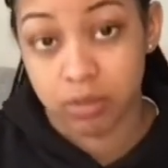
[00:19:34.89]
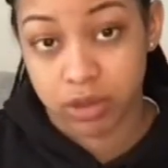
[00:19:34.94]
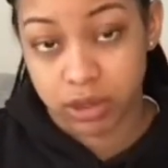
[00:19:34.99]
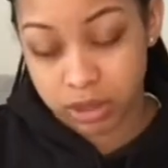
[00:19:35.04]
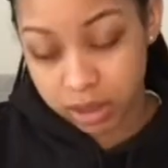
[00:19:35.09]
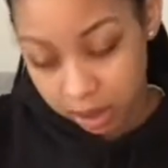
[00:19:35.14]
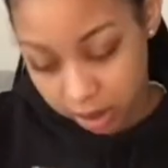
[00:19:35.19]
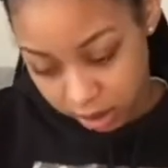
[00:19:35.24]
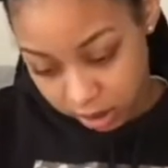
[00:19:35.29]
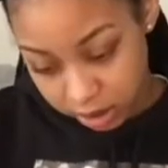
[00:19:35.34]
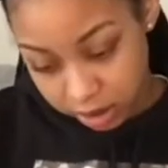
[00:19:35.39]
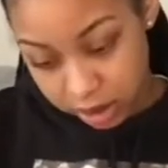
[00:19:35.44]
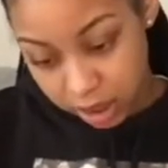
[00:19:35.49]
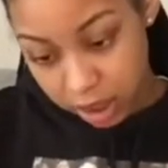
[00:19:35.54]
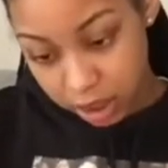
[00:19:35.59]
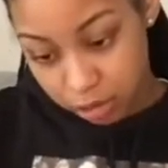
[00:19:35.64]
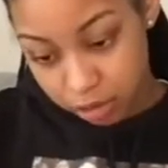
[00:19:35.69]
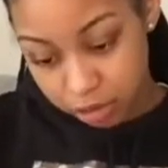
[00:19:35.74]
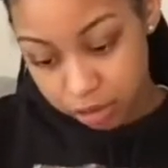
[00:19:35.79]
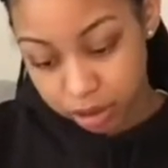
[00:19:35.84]
like I said
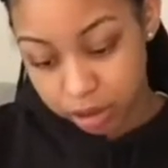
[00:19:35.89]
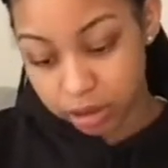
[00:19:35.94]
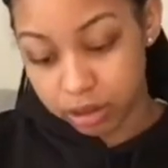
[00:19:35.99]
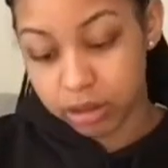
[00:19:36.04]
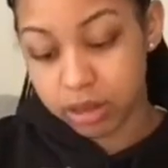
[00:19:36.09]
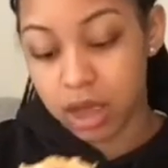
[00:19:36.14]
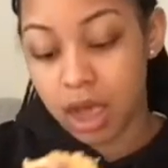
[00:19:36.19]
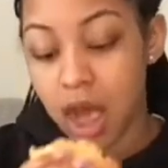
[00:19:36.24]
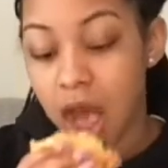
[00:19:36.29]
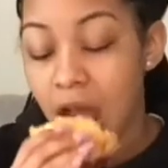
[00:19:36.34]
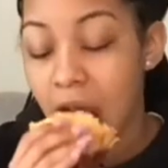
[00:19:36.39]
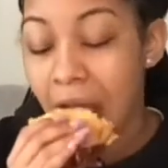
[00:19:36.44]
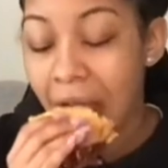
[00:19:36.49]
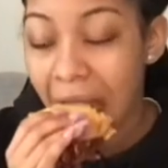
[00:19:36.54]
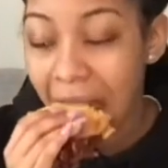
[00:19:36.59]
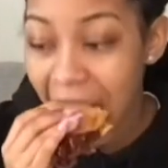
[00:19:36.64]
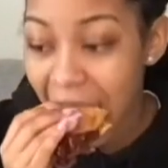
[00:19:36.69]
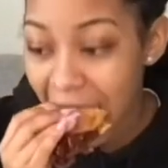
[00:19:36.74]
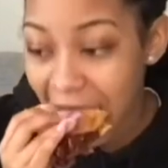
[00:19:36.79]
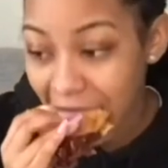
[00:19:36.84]
earlier. Yeah.
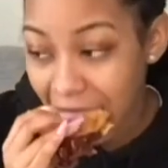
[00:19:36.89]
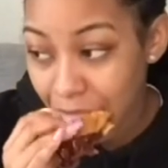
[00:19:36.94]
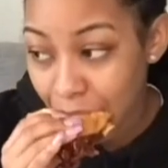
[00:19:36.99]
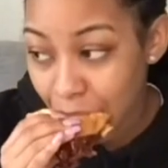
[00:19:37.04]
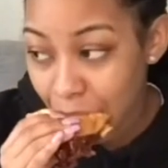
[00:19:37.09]
I